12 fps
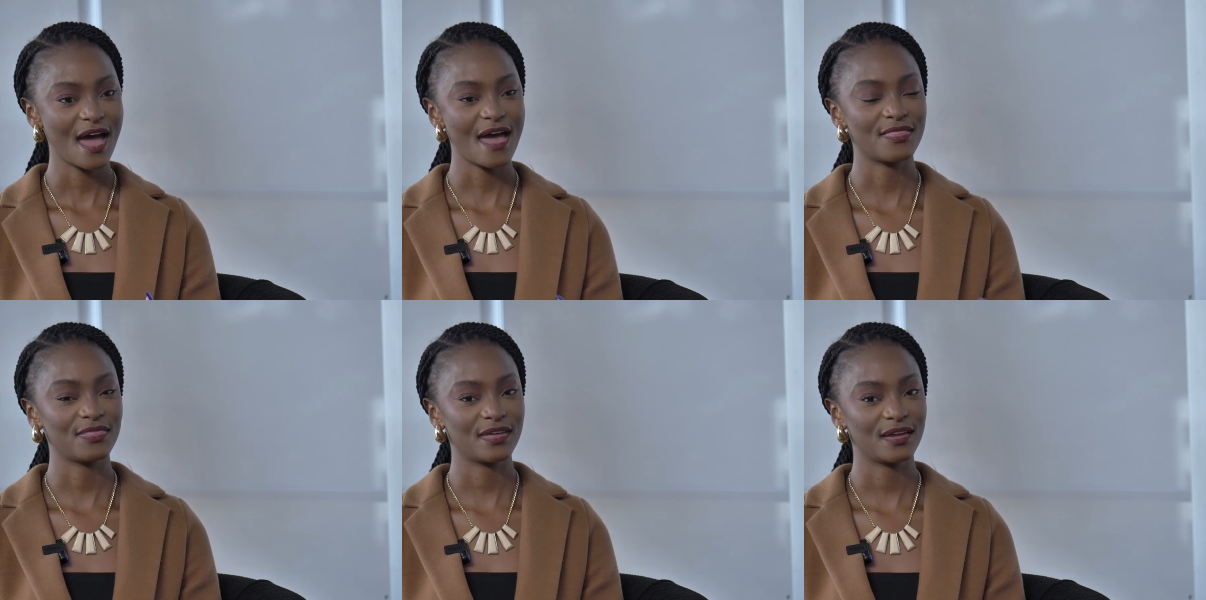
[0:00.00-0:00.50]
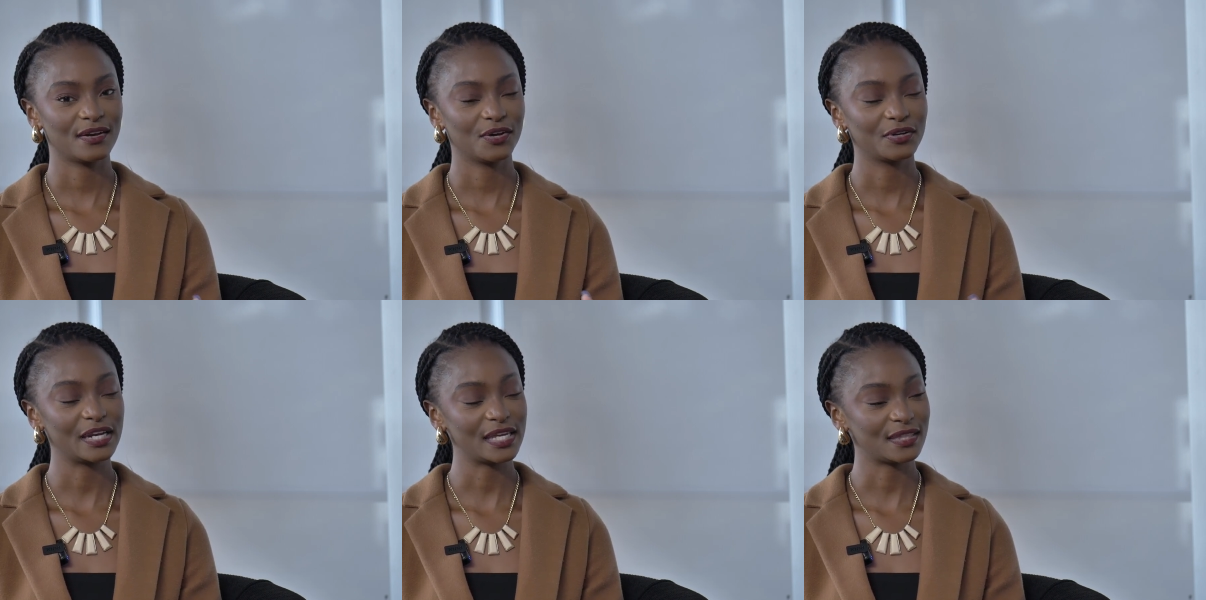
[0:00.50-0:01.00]
And then
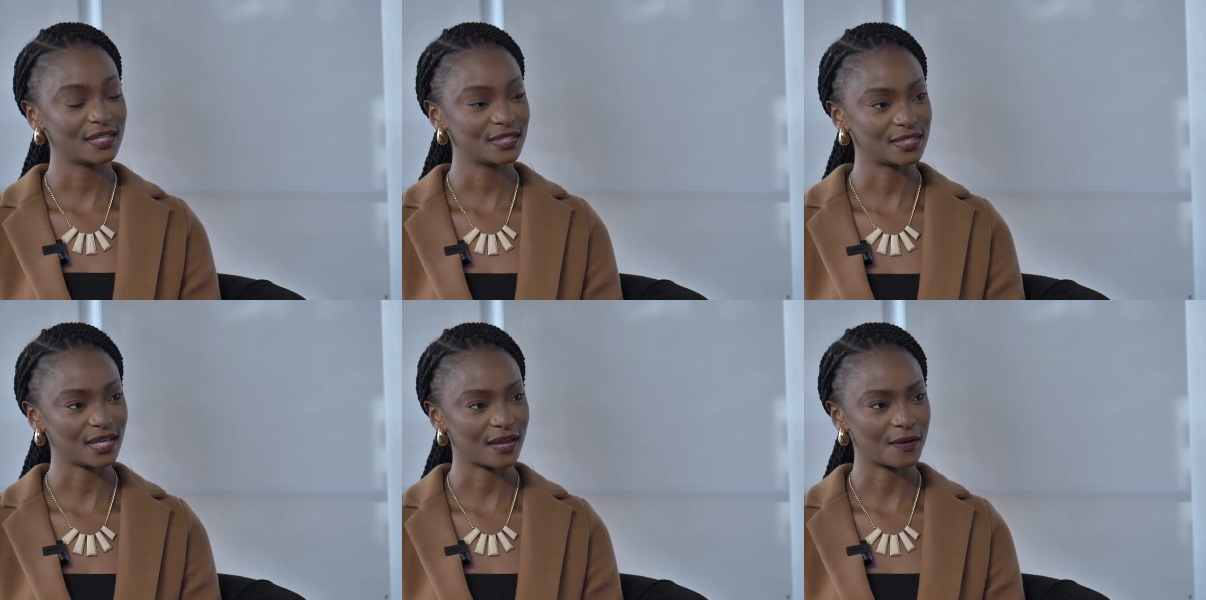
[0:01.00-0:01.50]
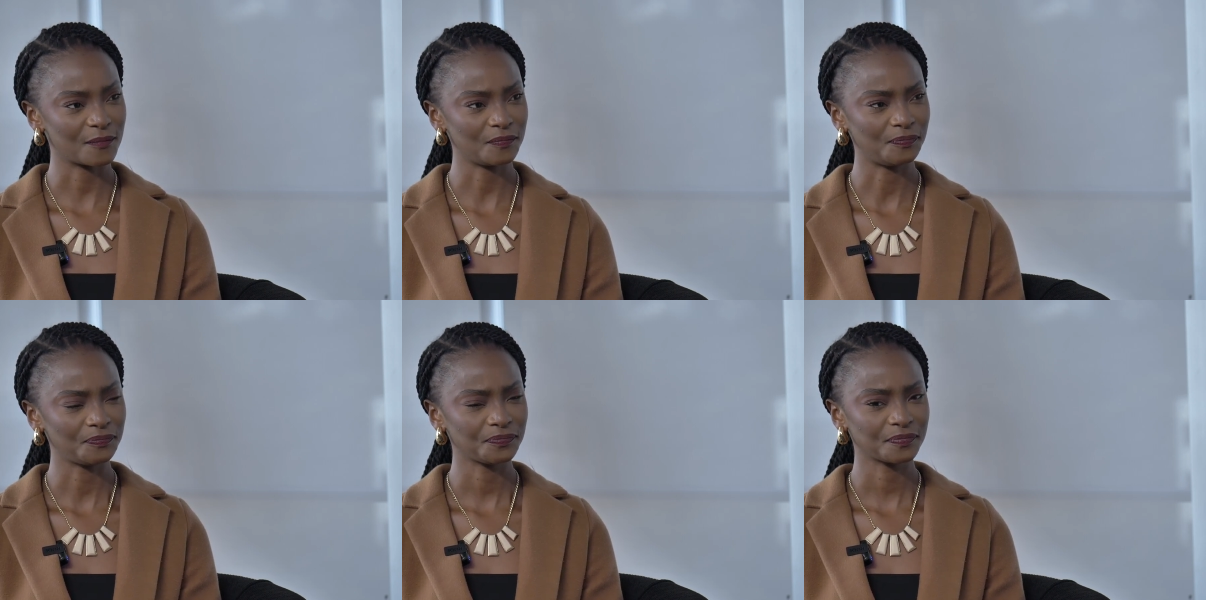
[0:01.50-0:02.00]
only this year,
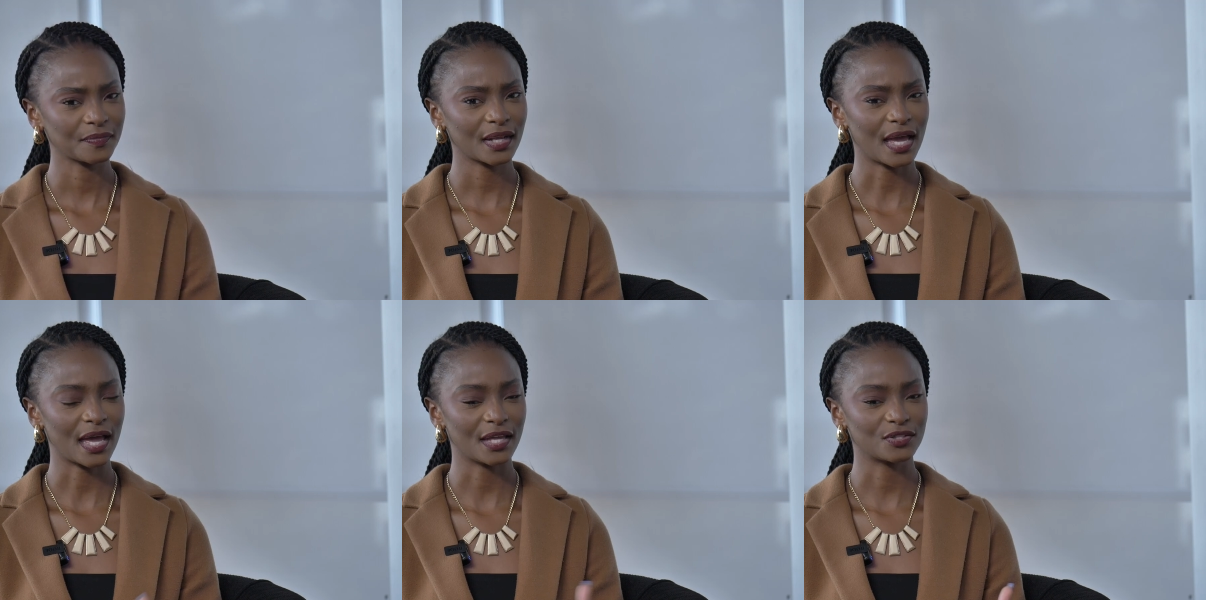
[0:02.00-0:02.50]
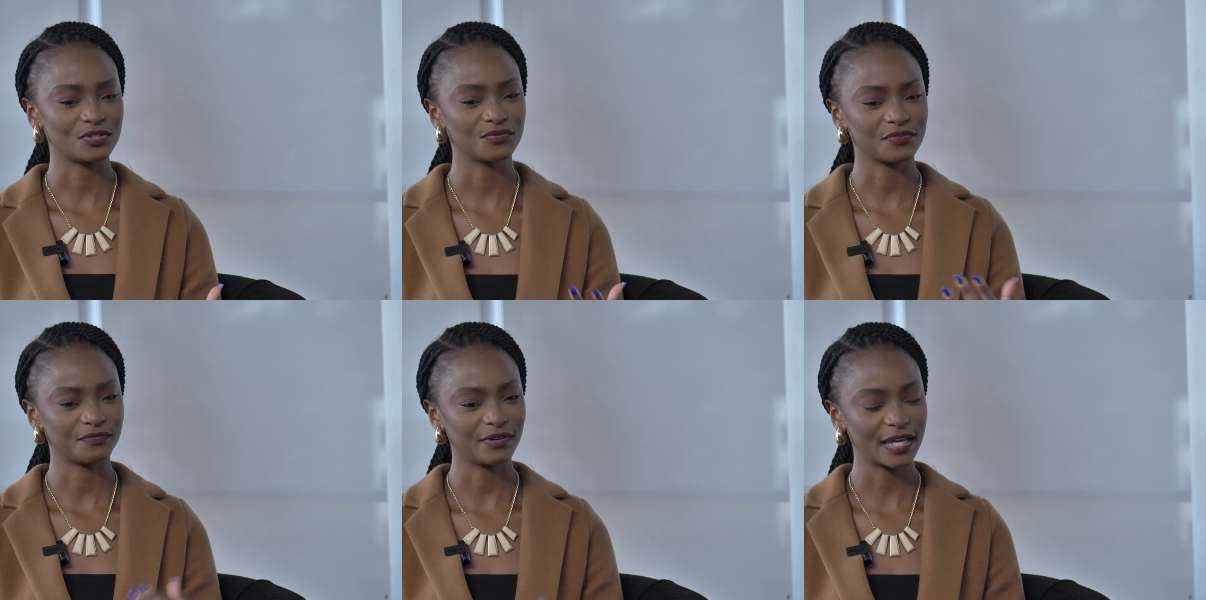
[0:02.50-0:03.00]
I had to
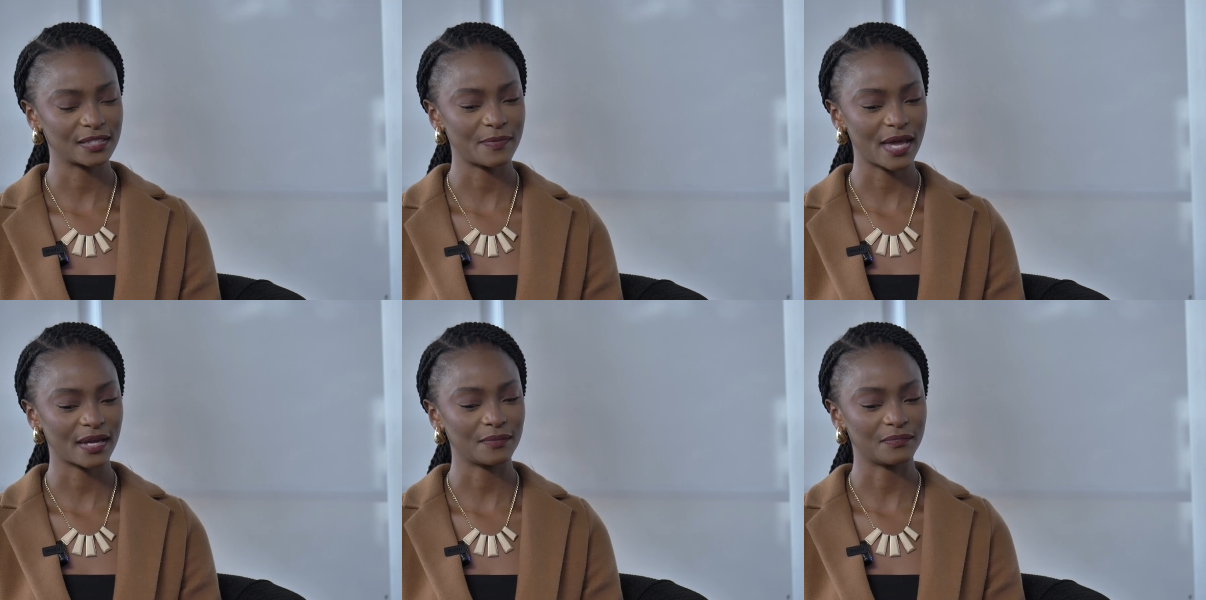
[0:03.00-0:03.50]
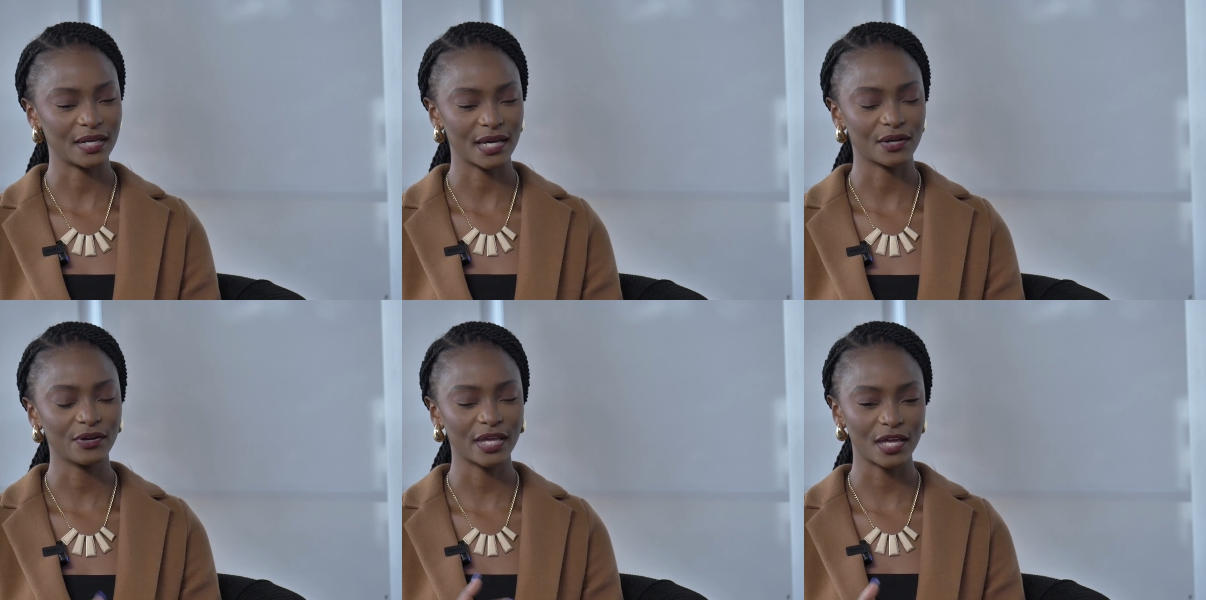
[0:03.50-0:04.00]
reflect back and be
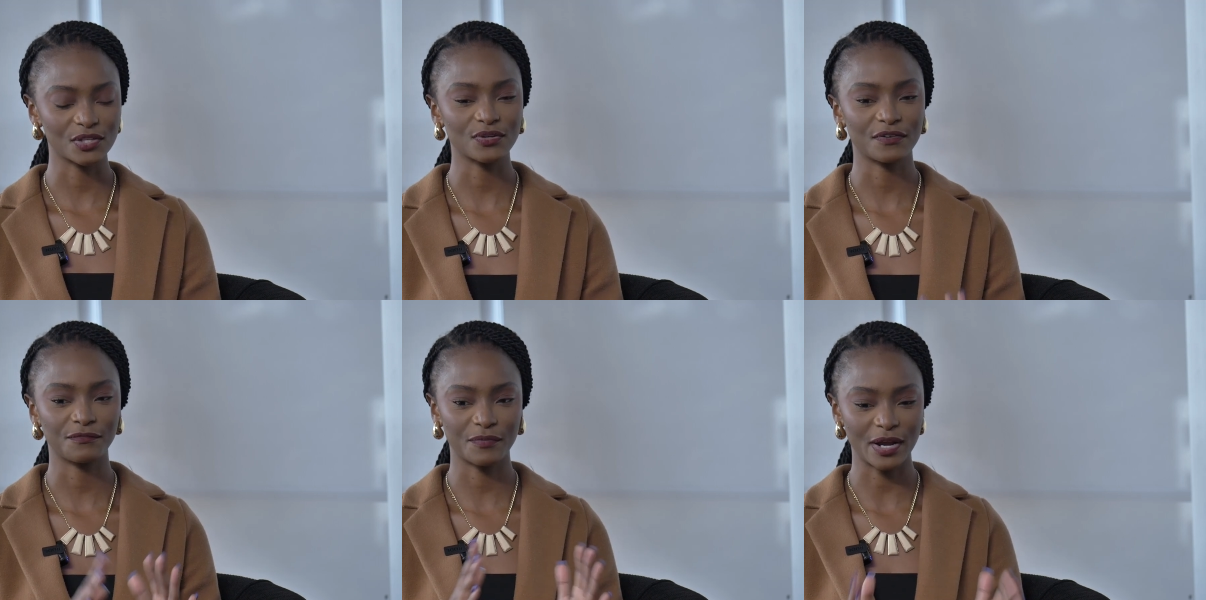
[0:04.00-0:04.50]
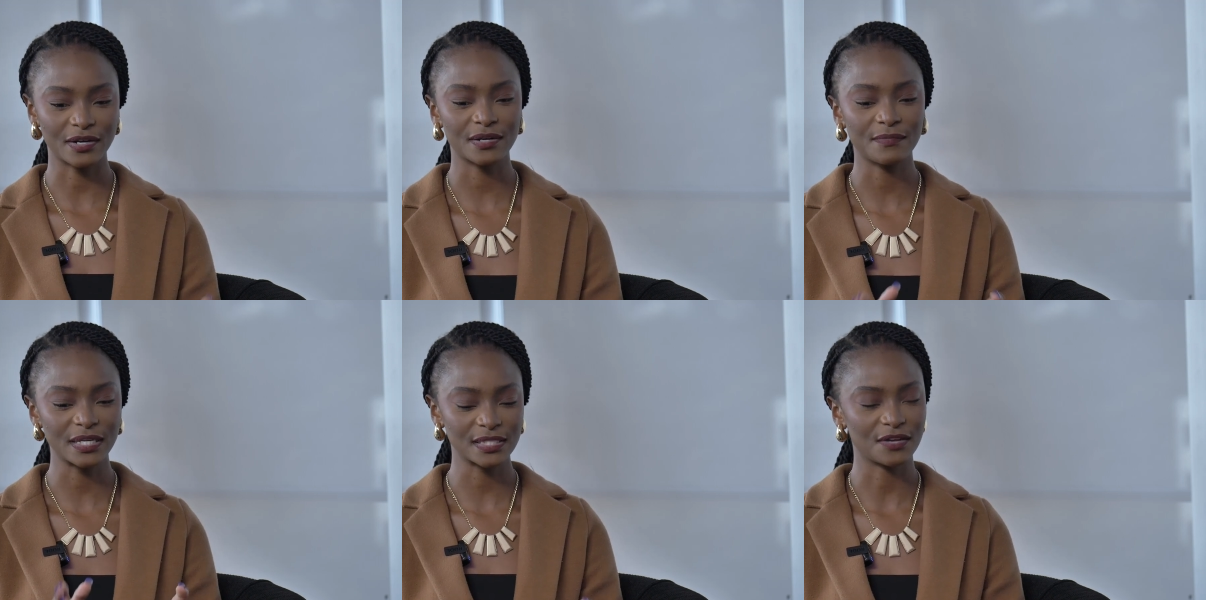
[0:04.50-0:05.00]
like, okay, so I've branded
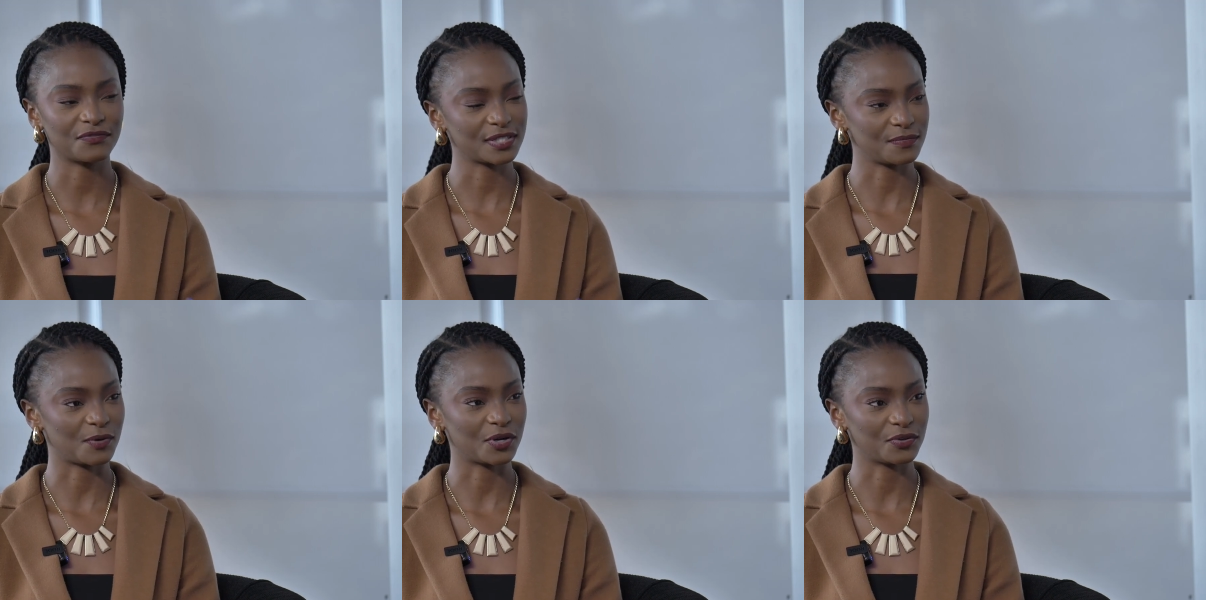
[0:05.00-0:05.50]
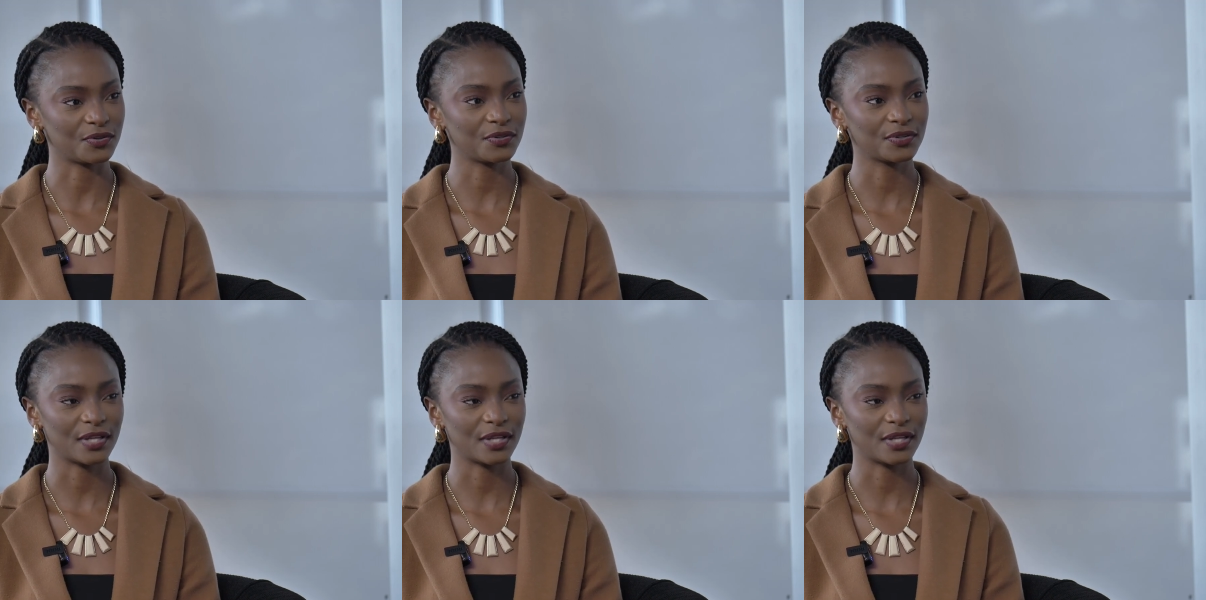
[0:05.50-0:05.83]
myself as a model.